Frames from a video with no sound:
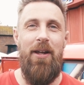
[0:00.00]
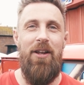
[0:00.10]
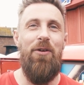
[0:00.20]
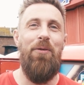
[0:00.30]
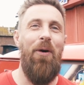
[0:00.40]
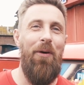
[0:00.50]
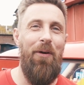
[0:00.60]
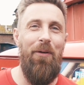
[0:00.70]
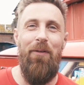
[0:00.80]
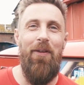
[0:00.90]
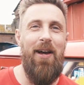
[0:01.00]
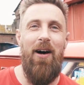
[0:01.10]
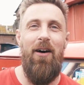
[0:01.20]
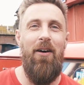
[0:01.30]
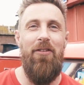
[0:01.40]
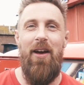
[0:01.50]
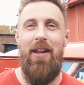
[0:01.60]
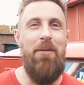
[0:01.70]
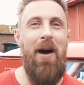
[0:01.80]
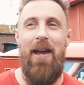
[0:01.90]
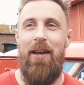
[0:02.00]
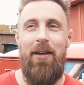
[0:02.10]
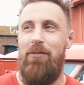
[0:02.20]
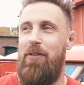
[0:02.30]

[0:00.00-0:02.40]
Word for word: He knew all the cars, any make,